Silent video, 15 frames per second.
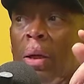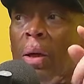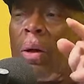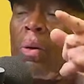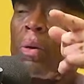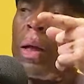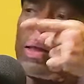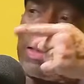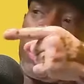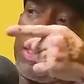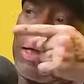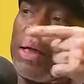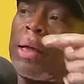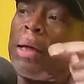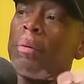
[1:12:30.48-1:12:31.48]
yeah, are
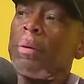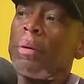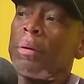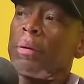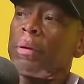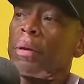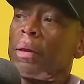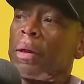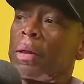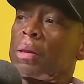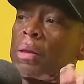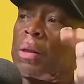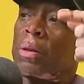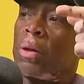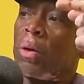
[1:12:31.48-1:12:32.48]
telling he's,
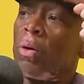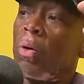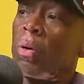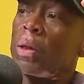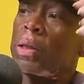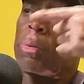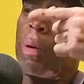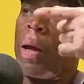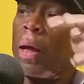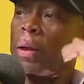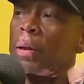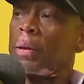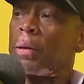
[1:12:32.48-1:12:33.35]
he's got no respect